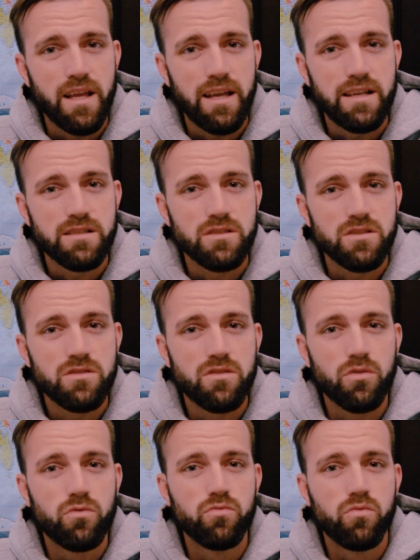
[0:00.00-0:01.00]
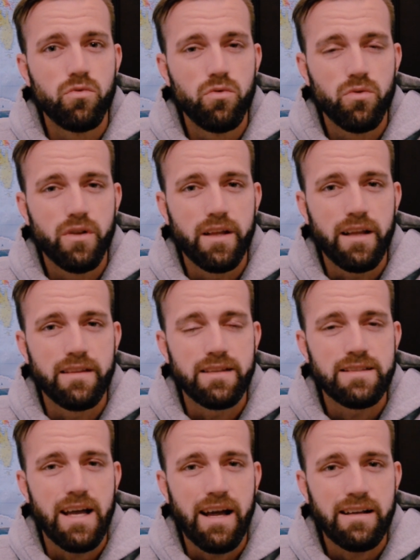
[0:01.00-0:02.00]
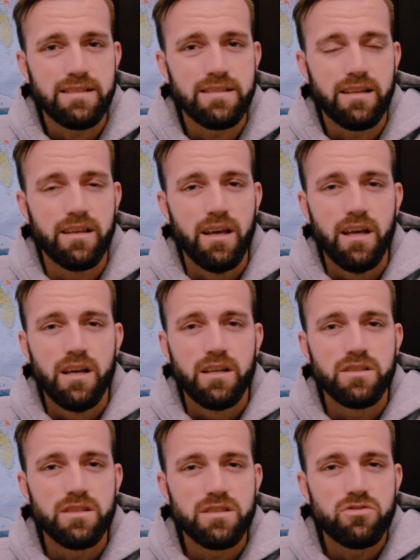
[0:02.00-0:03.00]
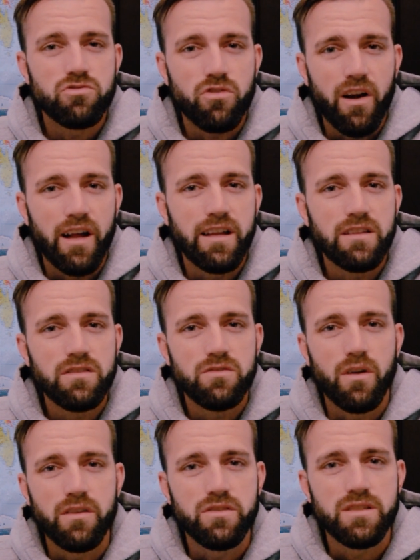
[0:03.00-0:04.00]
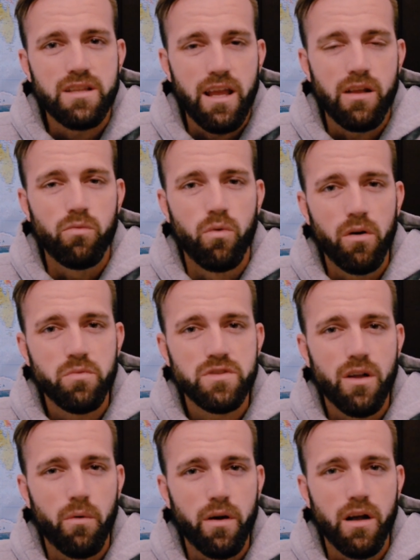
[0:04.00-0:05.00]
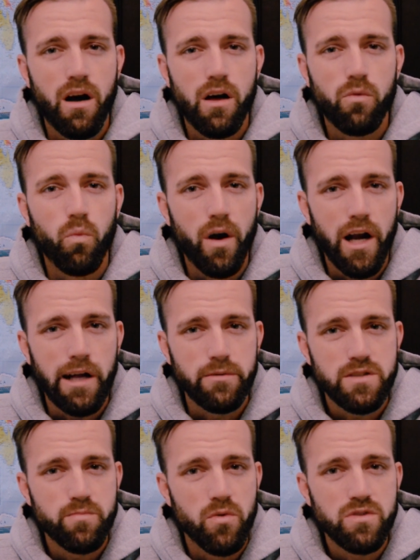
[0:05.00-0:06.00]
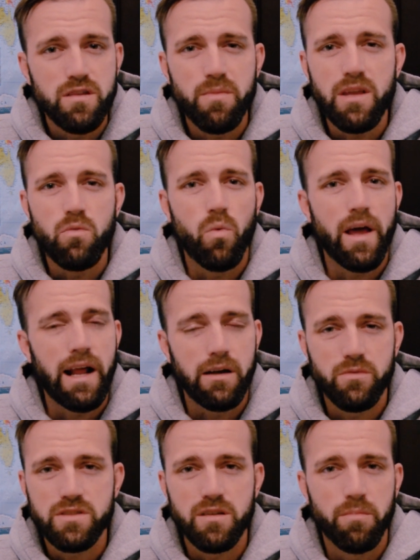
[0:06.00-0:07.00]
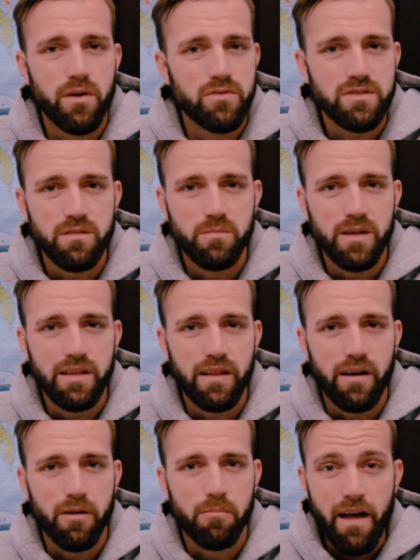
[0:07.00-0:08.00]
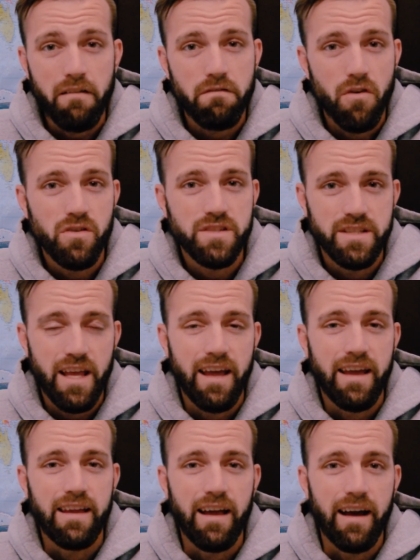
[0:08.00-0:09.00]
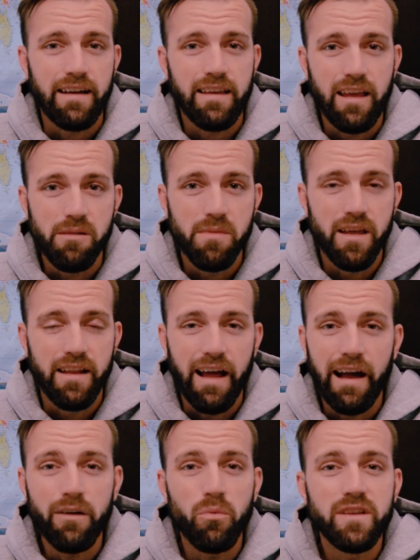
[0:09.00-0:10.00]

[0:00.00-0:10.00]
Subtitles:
days and just the grueling and the taxing, just trying to understand what was going on, where I was supposed to be, when I was supposed to be there. That first day I came in, I